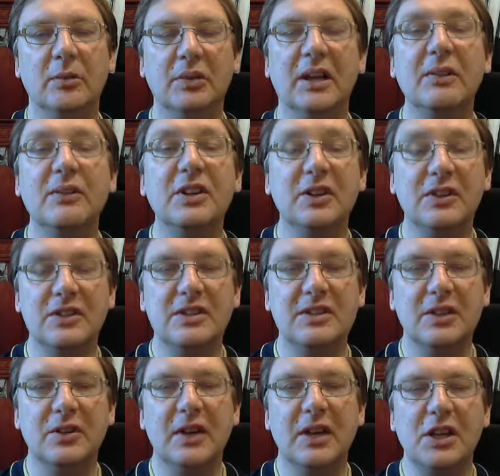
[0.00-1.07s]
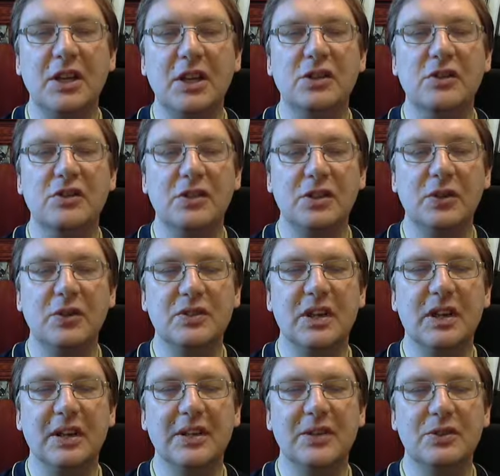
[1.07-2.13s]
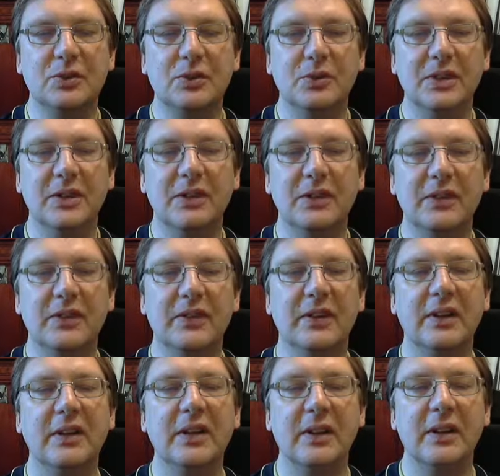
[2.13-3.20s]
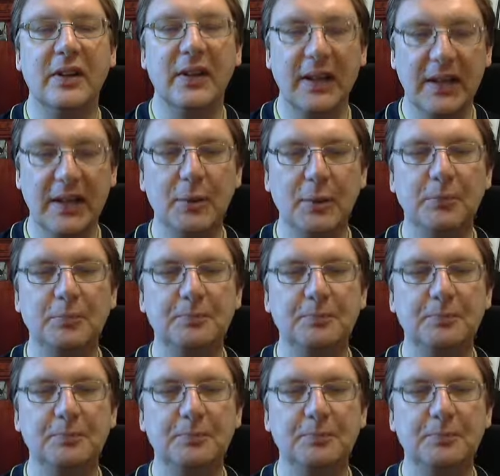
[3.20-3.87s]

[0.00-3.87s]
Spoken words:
give consideration to your target audience. Thank you.